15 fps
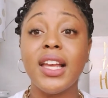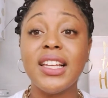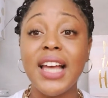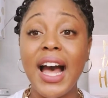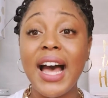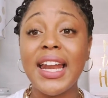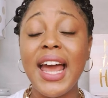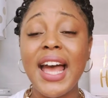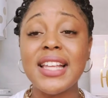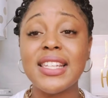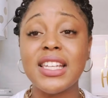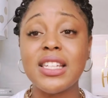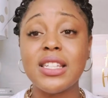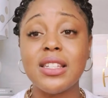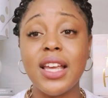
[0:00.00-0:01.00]
God has
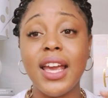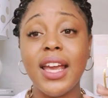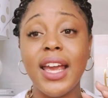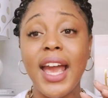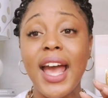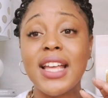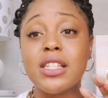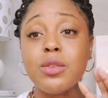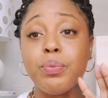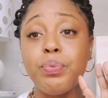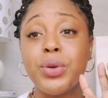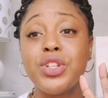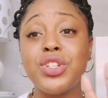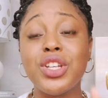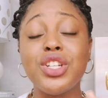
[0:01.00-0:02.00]
has
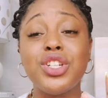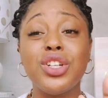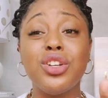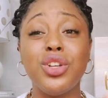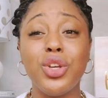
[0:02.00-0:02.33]
positioned